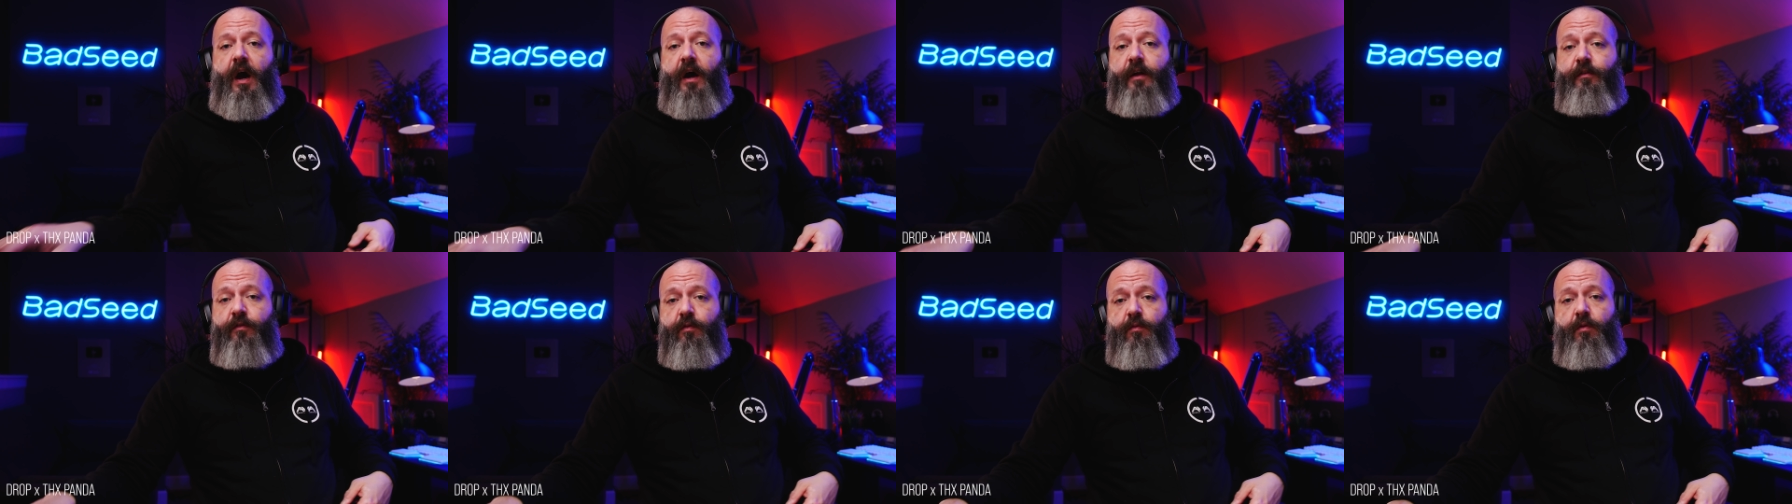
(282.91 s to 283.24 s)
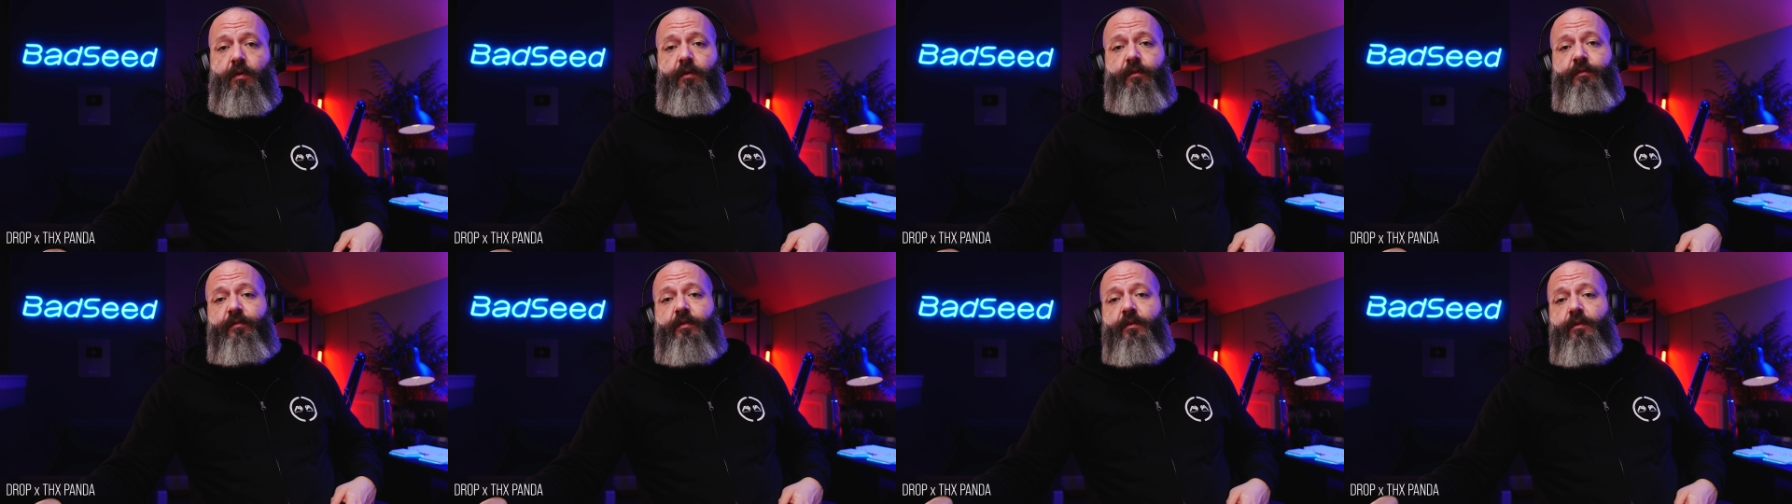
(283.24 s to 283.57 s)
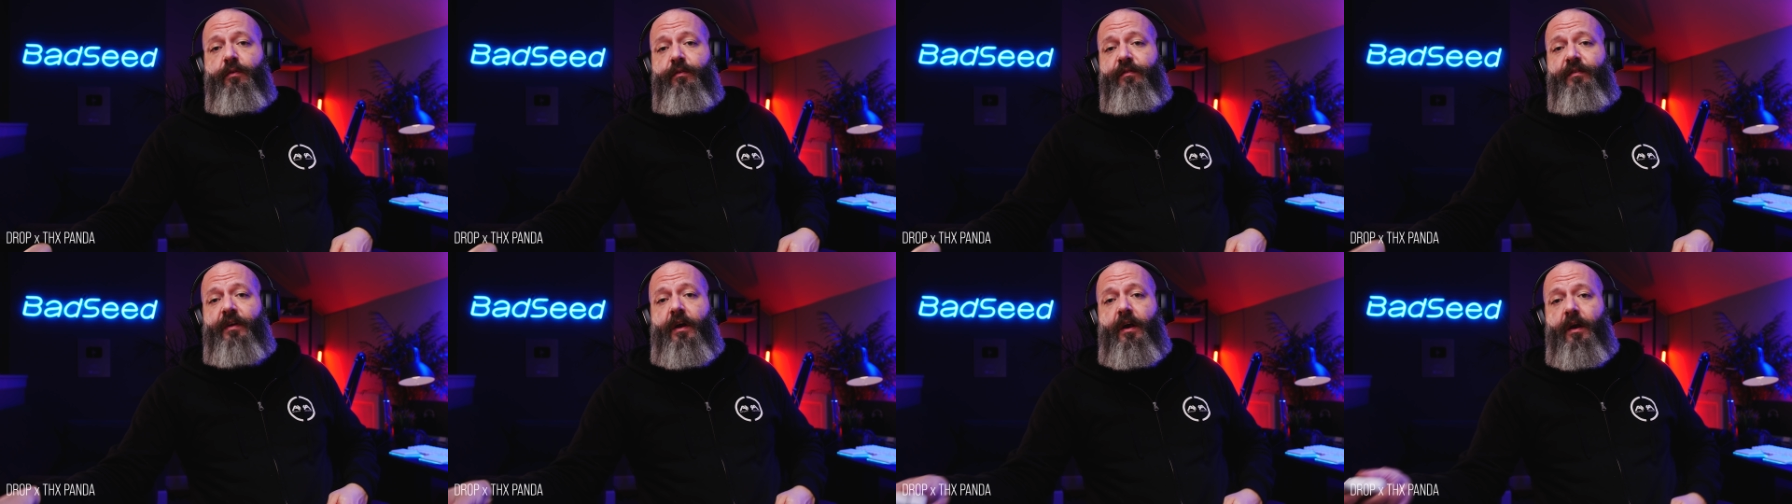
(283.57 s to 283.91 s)
I do also
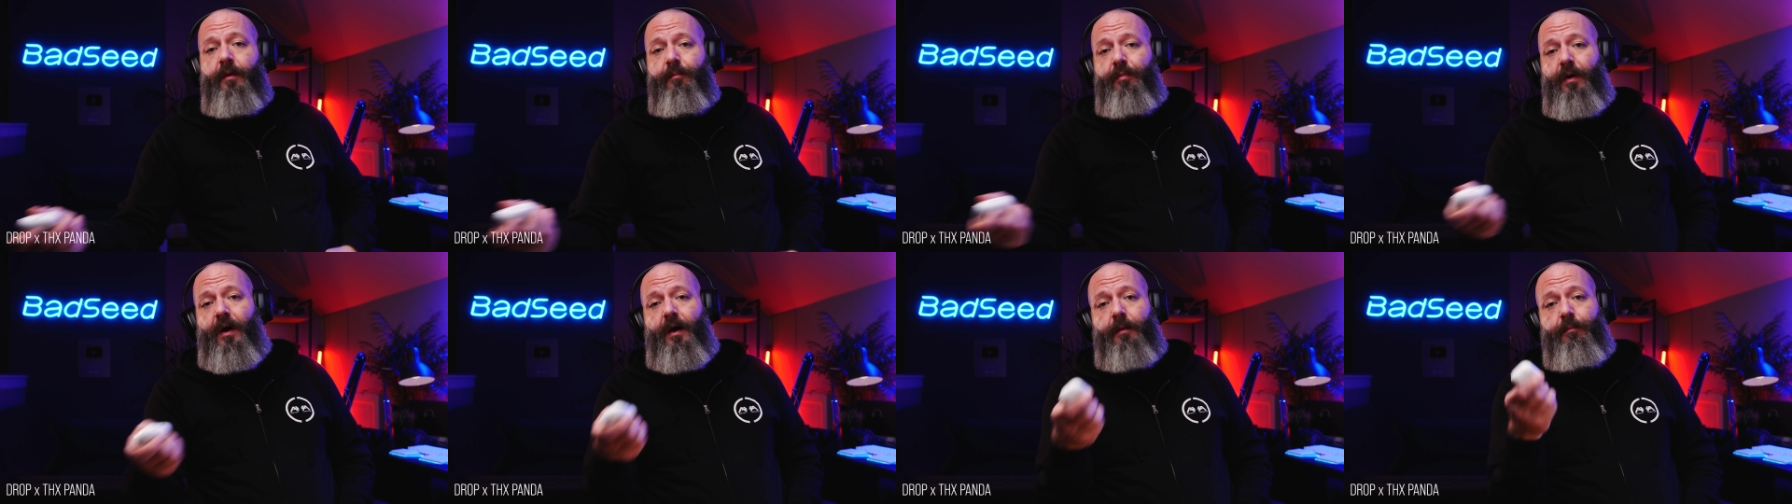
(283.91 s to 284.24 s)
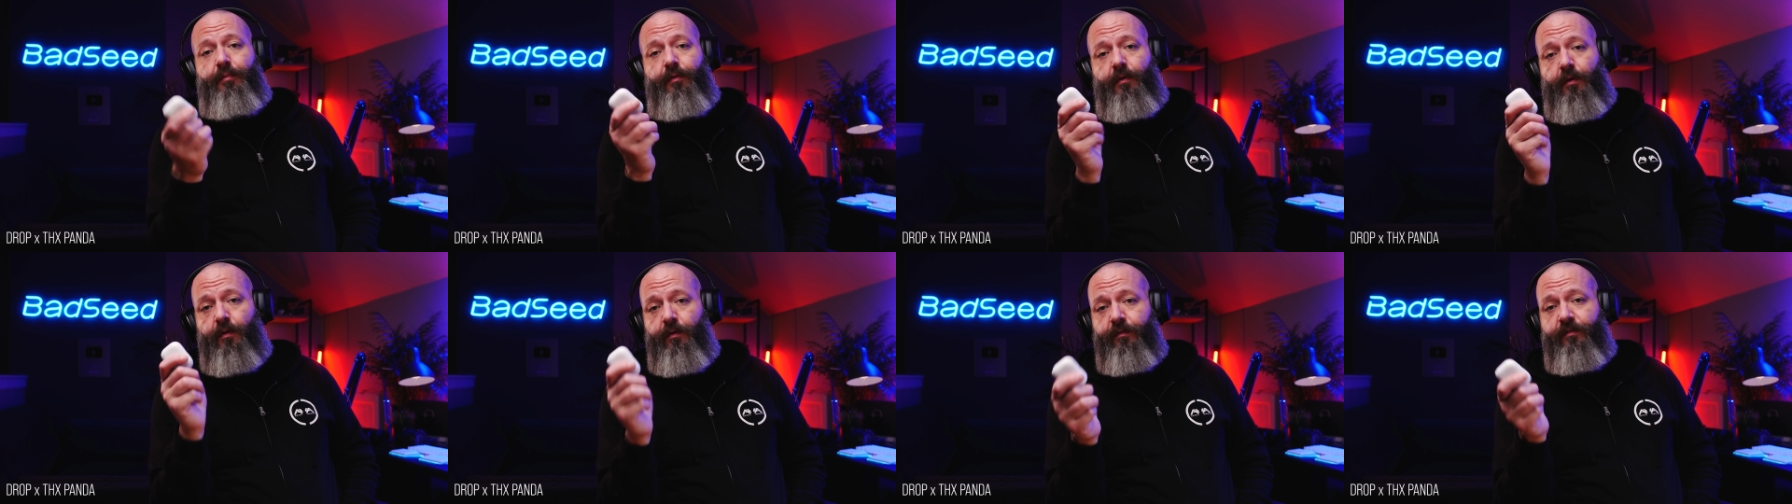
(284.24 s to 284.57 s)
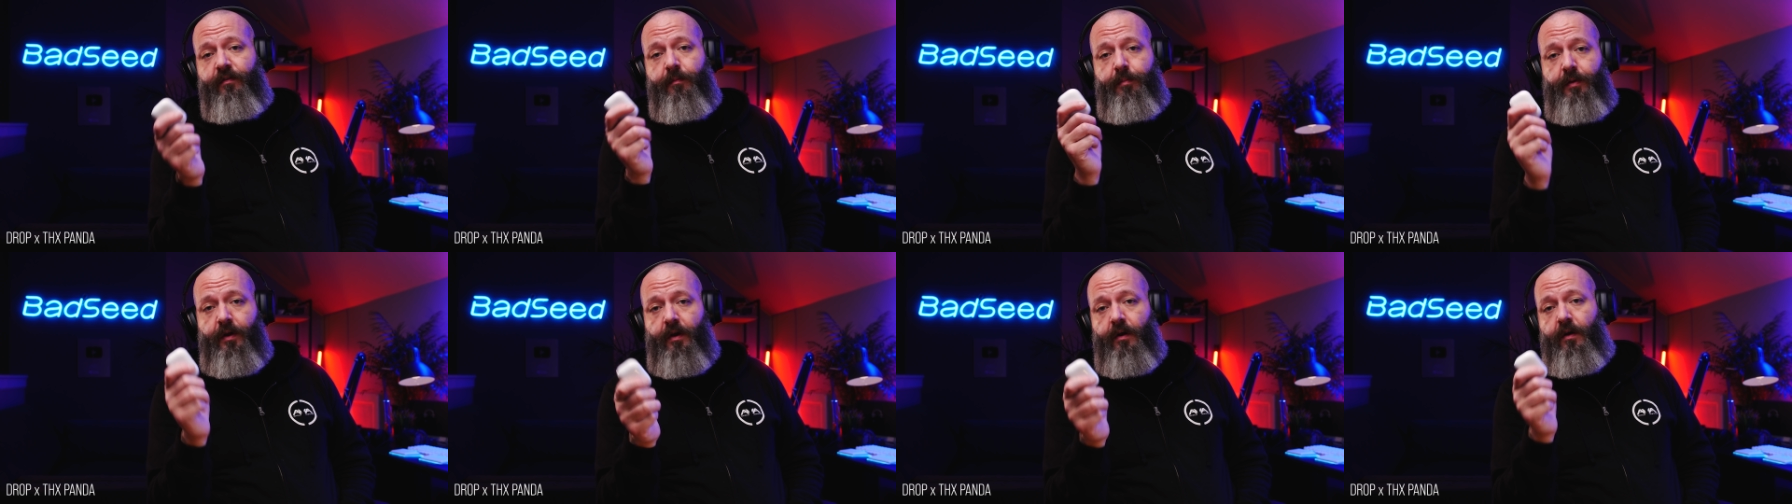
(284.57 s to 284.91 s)
use the AirPod Pros
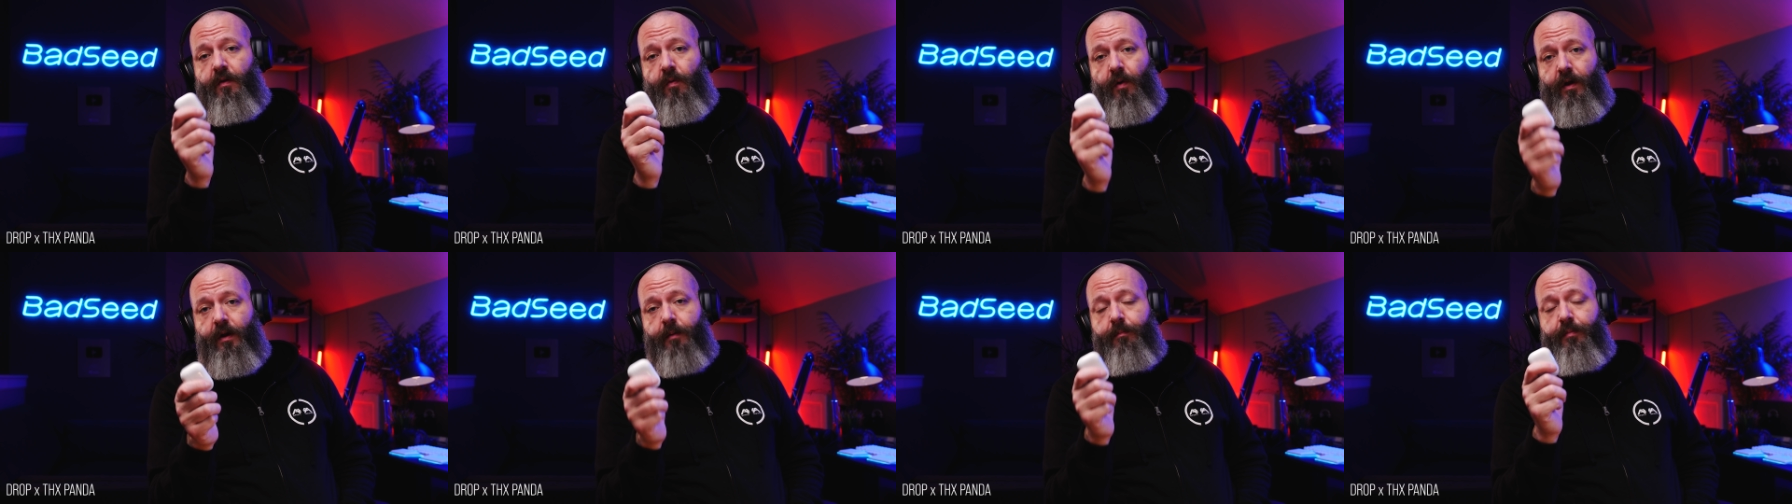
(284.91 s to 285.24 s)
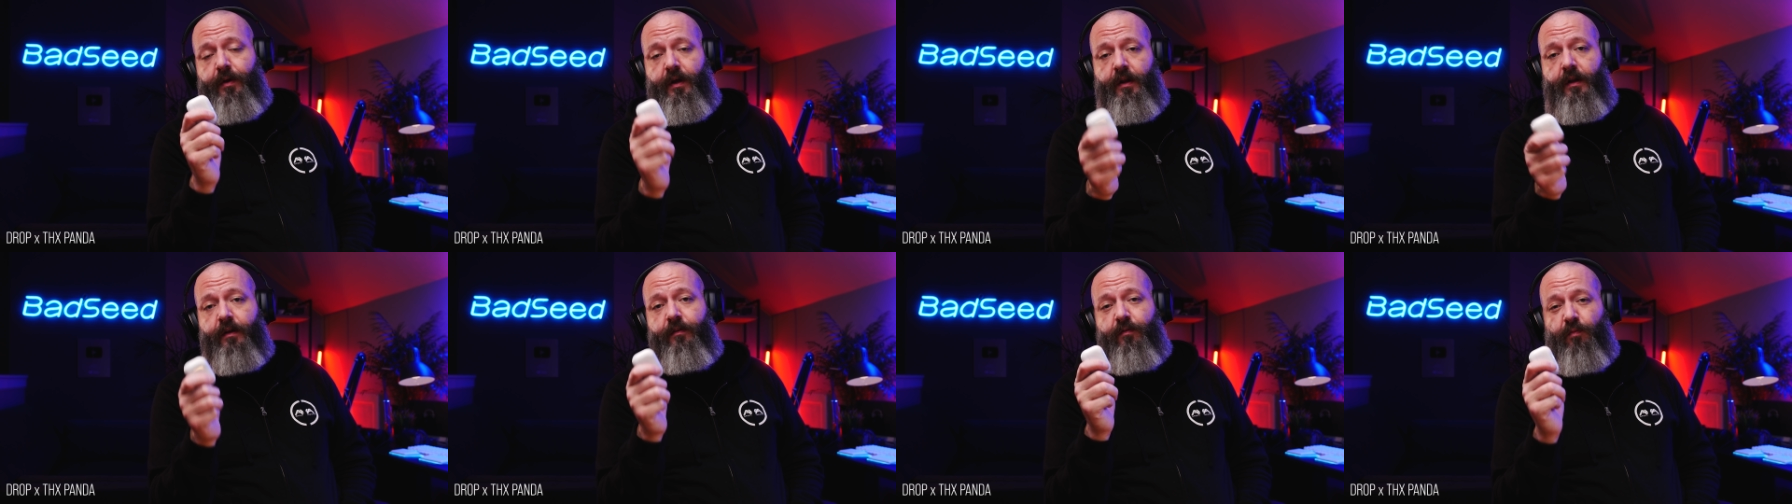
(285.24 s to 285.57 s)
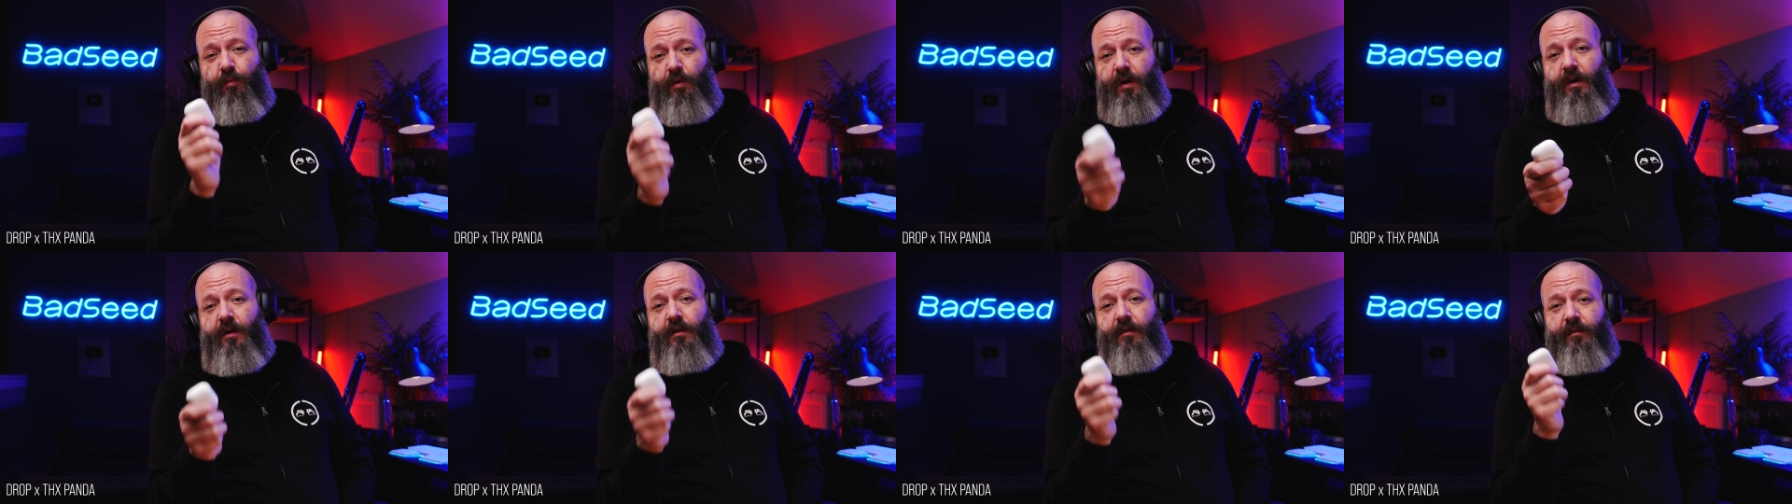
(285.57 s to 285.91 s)
up here quite a bit as
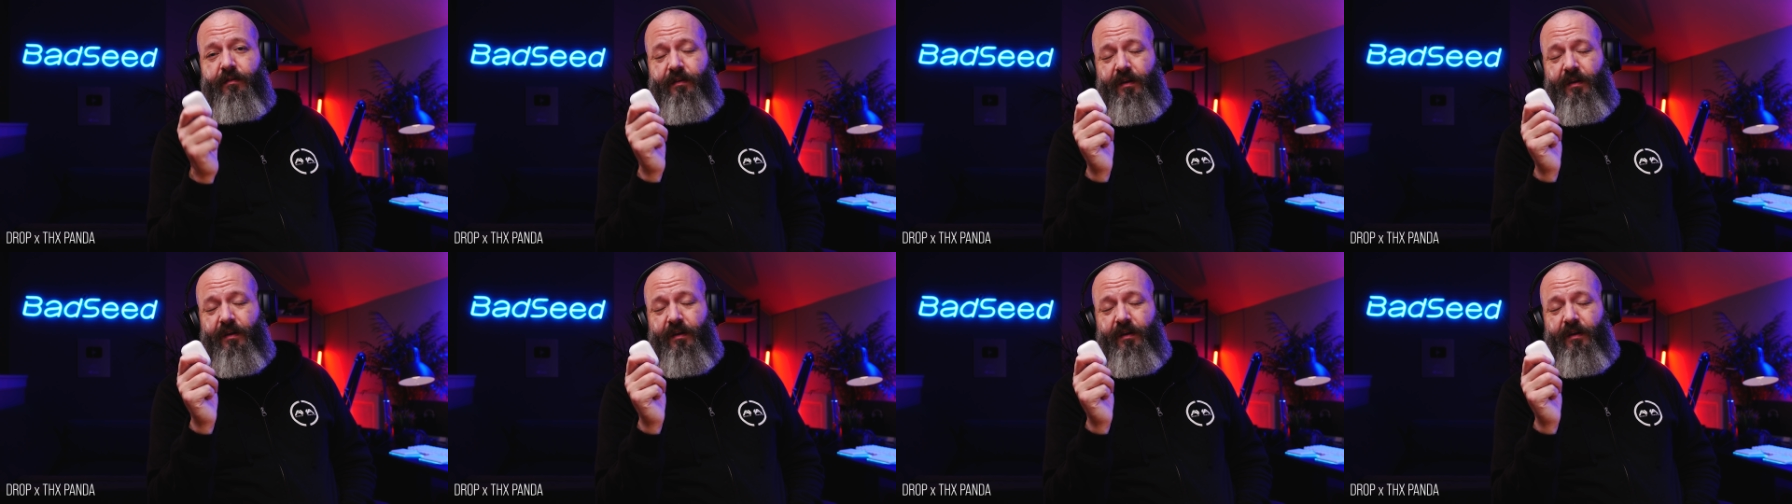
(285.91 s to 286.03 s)
well.